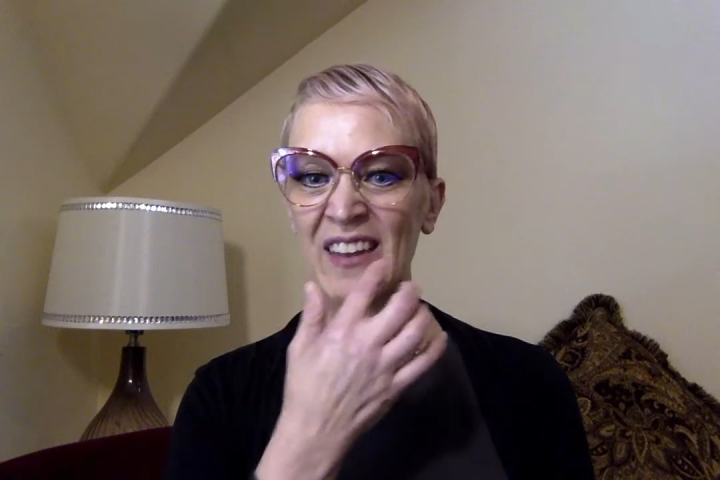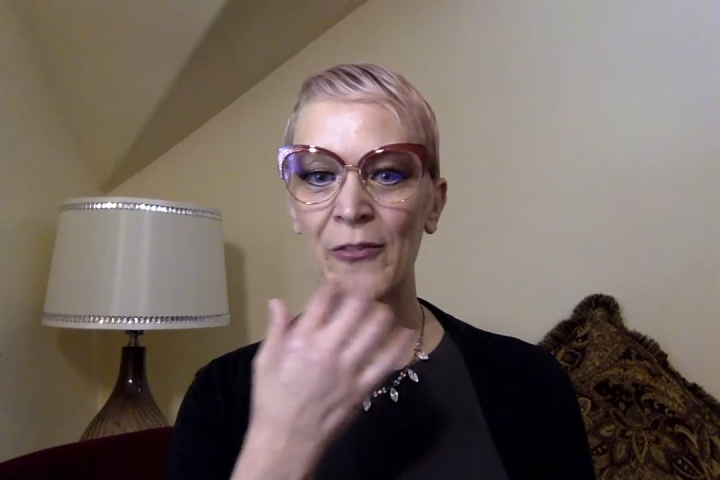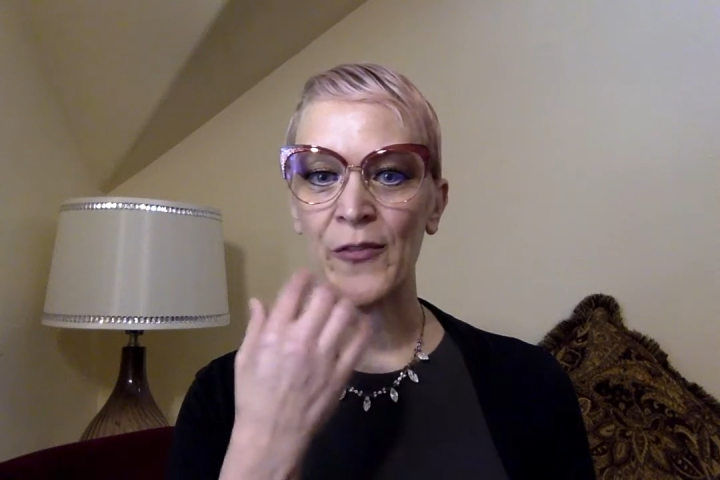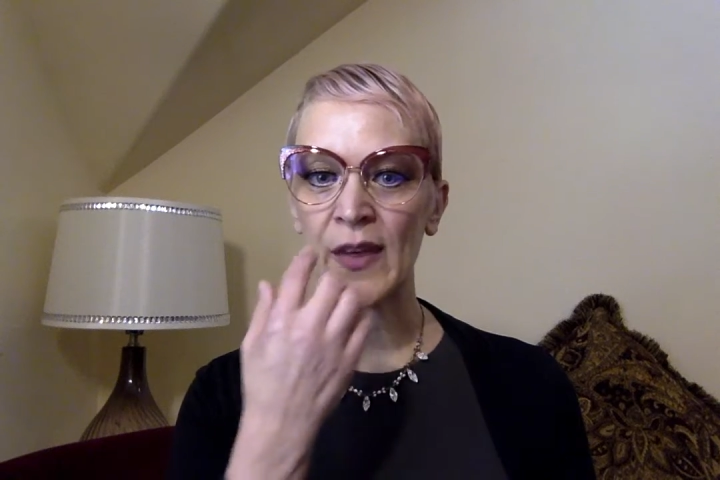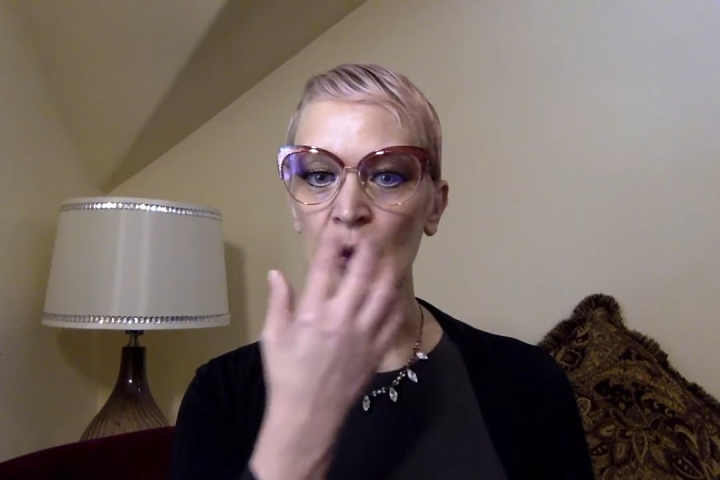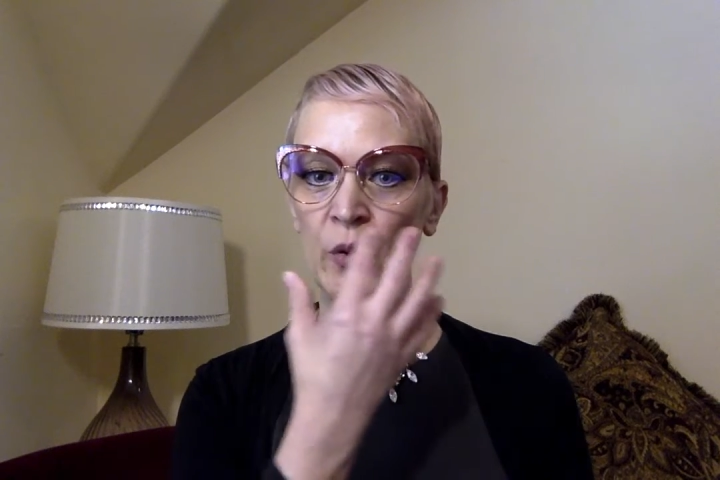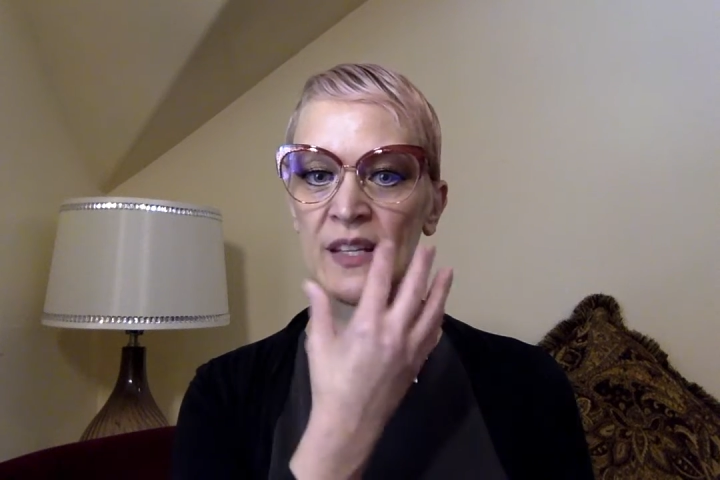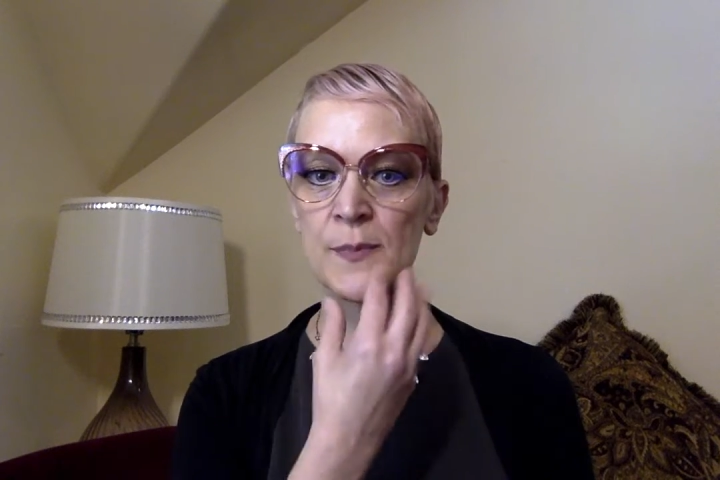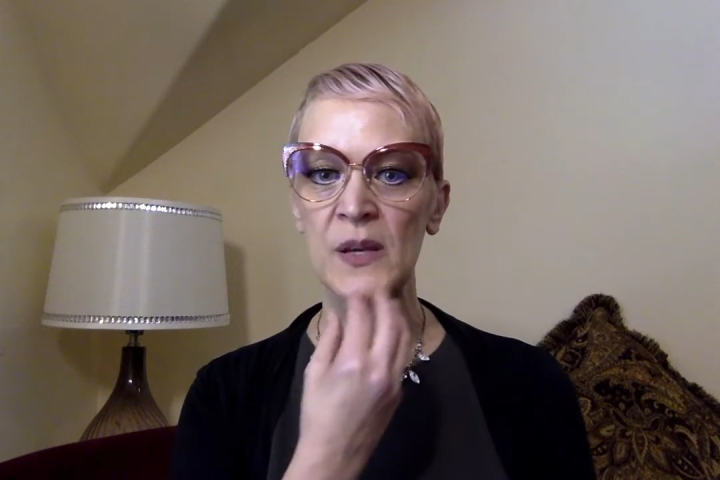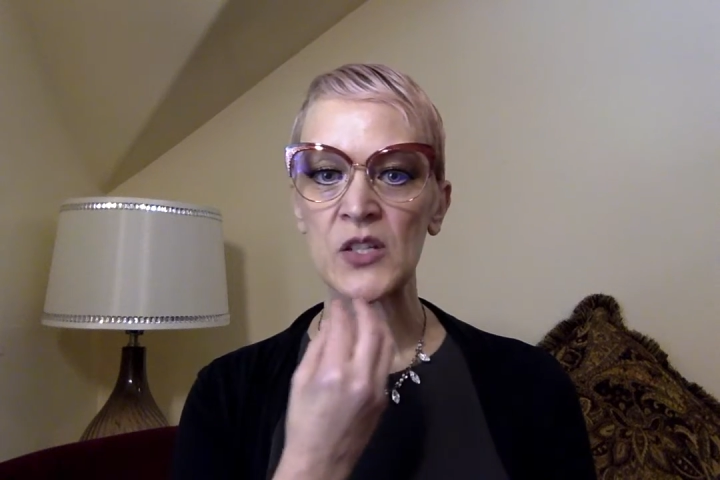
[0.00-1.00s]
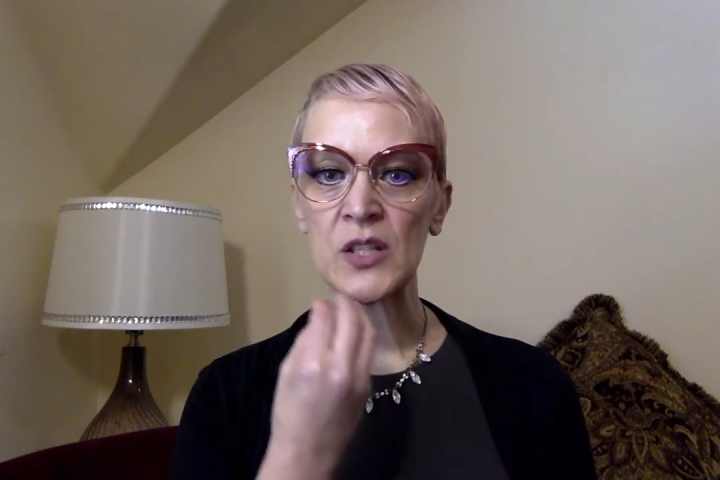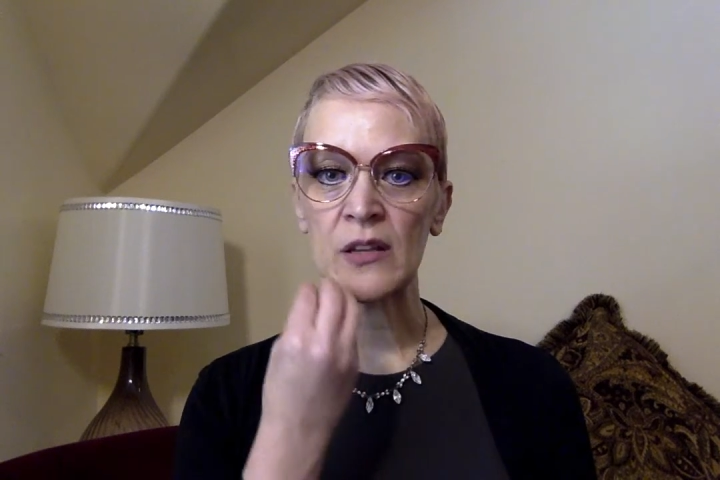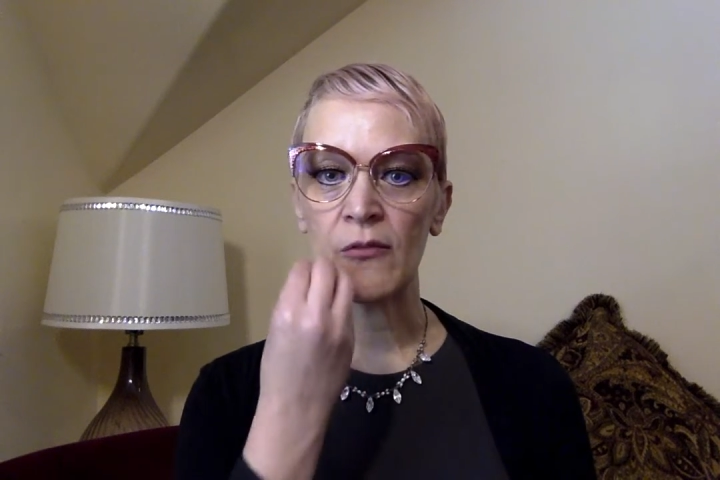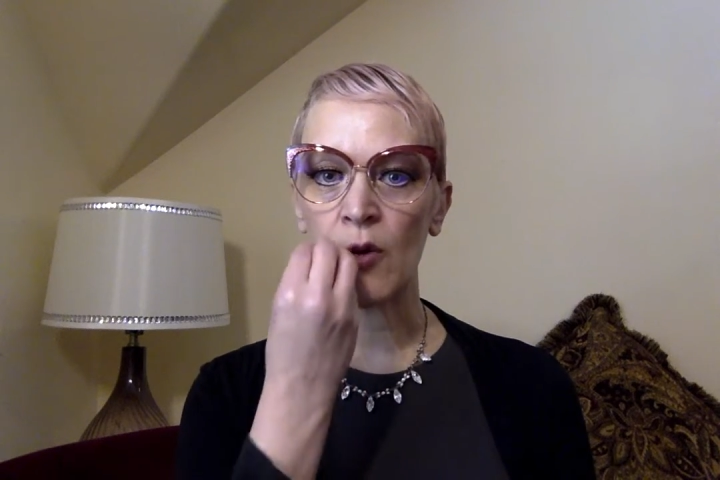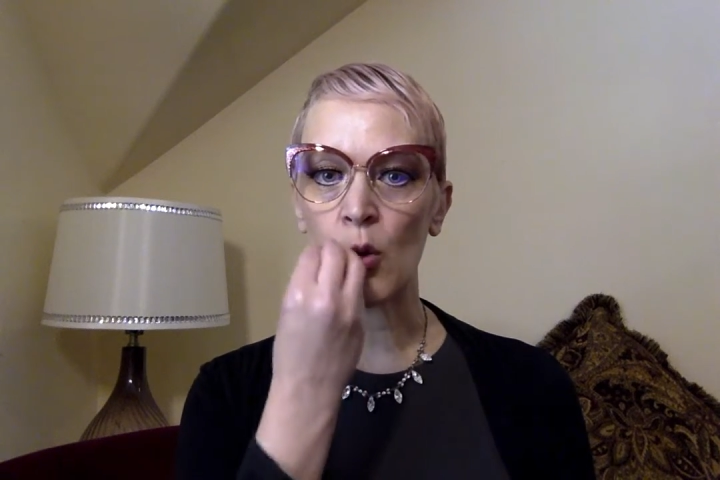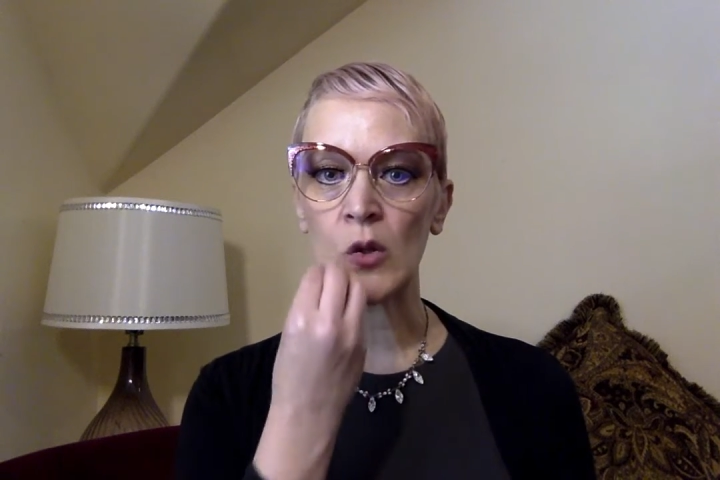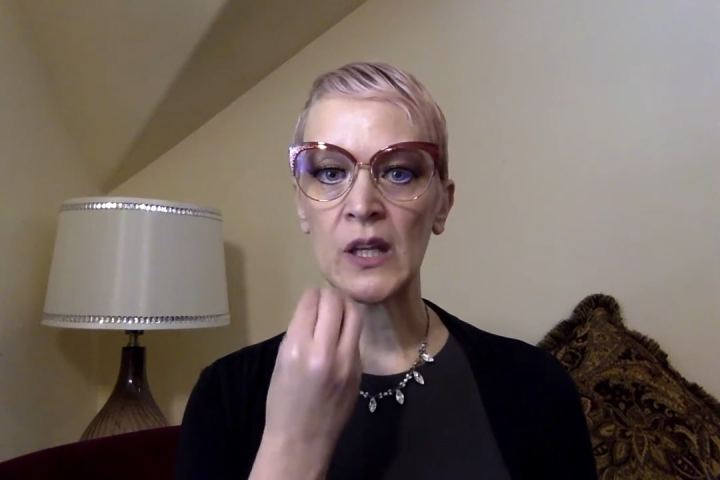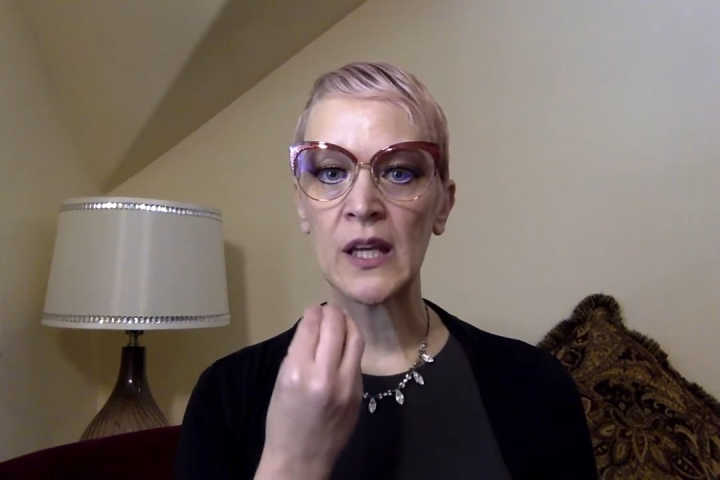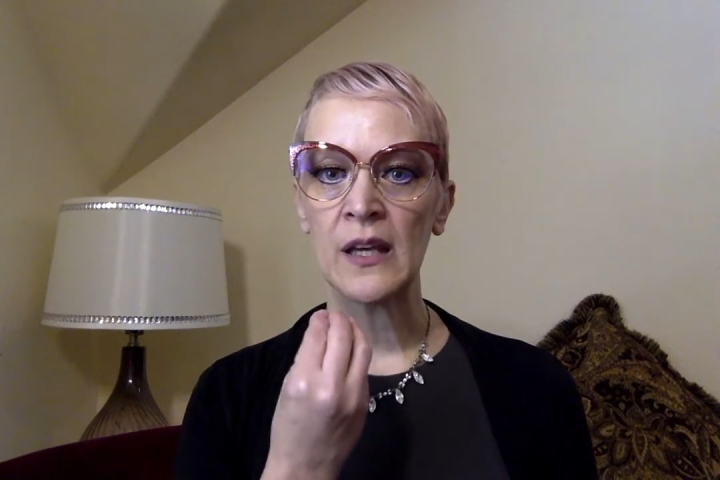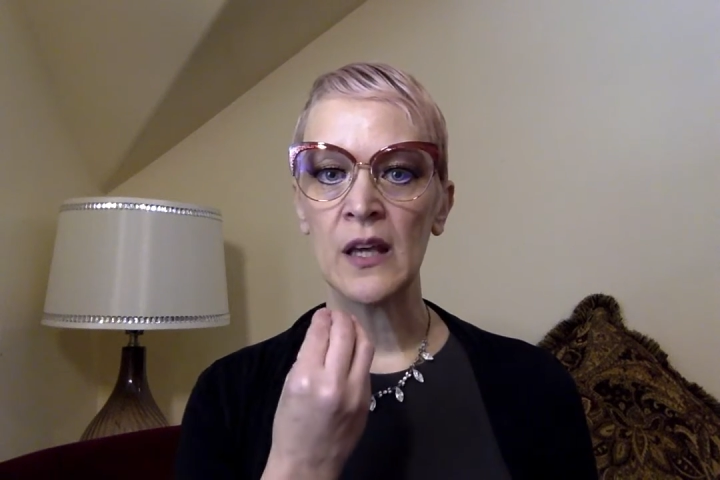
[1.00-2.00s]
feel, especially
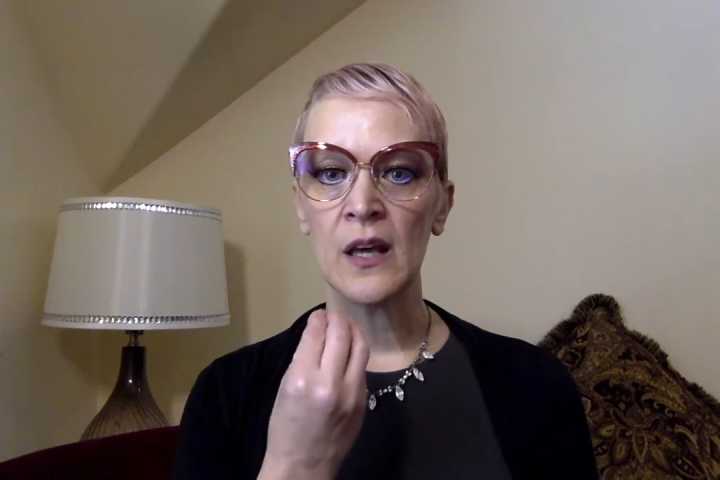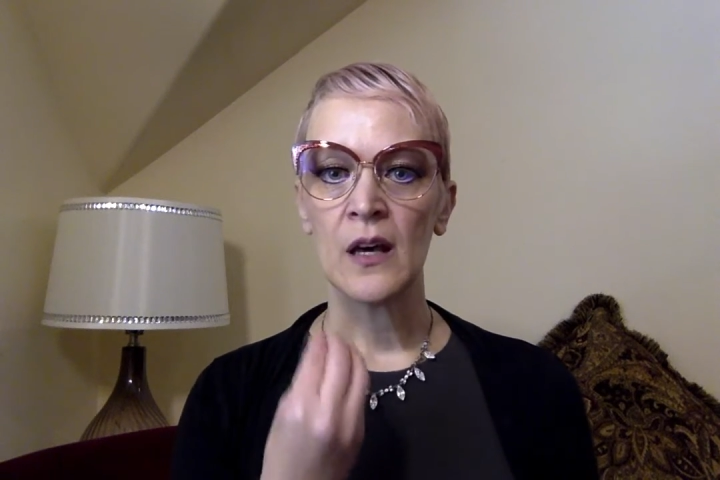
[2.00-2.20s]
vocally,